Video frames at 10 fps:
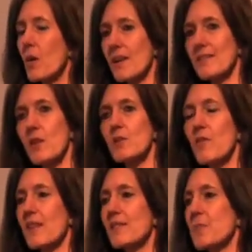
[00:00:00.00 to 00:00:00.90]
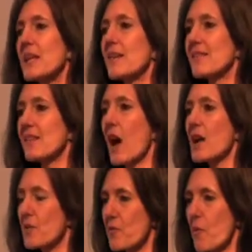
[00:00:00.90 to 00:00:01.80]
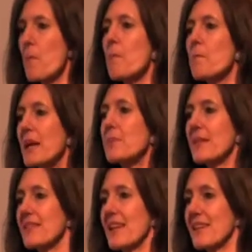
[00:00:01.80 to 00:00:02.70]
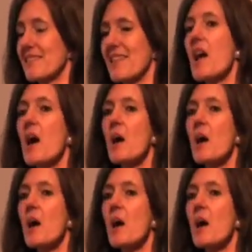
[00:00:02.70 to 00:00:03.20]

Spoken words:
quite a lot of our speakers are kind of from big business.